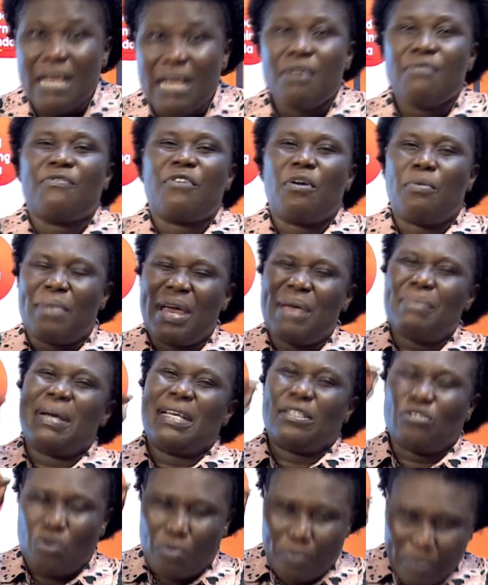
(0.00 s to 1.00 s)
from
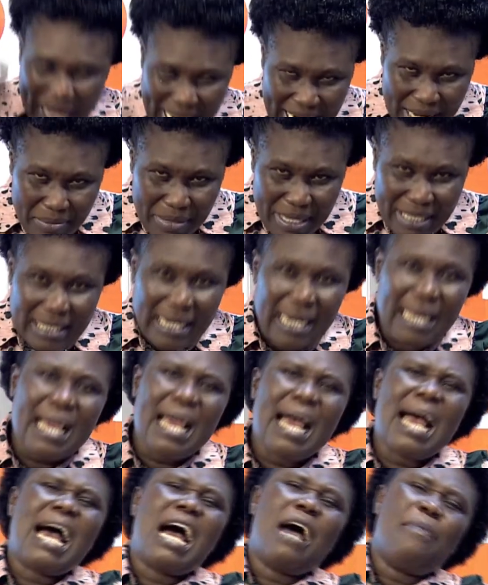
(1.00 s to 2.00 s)
members of parliament
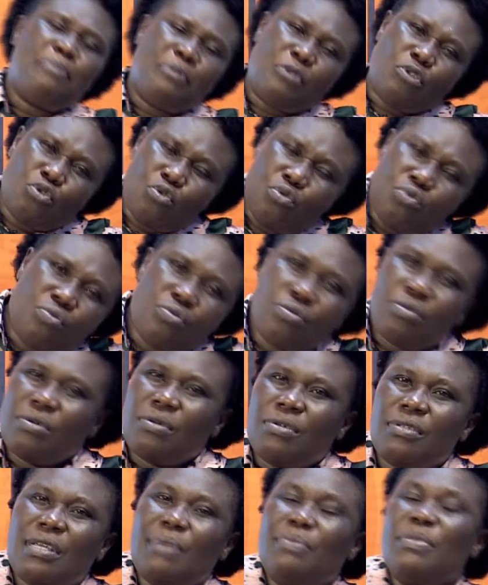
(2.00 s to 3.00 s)
up to
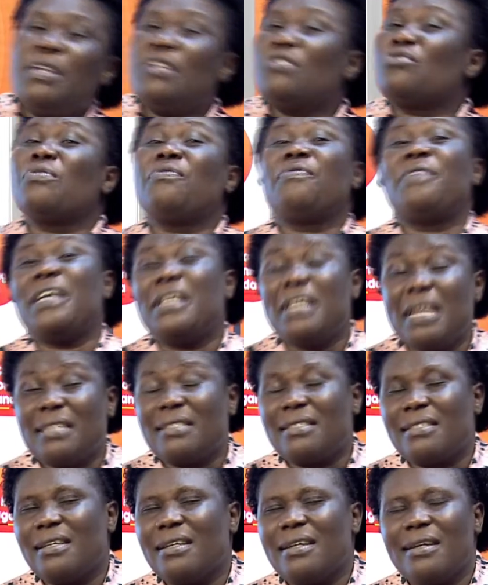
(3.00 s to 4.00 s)
the Minister of
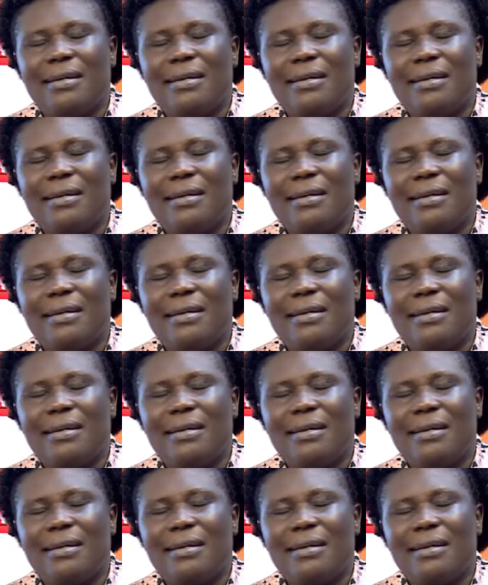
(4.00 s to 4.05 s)
Finance,